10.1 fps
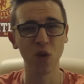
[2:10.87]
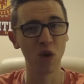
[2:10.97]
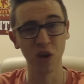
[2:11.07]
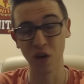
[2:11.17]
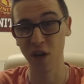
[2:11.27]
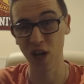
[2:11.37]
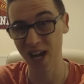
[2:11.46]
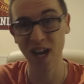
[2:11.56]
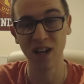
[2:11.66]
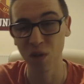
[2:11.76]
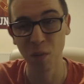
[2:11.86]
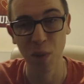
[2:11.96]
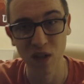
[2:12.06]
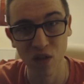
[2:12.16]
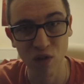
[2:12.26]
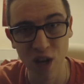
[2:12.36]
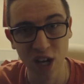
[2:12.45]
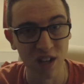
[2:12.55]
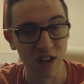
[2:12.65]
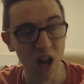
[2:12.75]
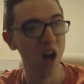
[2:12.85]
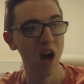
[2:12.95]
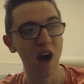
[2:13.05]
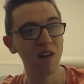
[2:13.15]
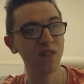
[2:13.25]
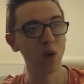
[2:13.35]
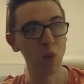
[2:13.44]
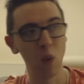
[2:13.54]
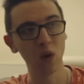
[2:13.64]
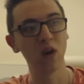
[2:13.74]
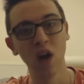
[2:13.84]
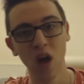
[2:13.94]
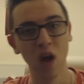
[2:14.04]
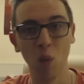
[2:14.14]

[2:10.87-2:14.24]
Go on another eight unbeaten streak, and after one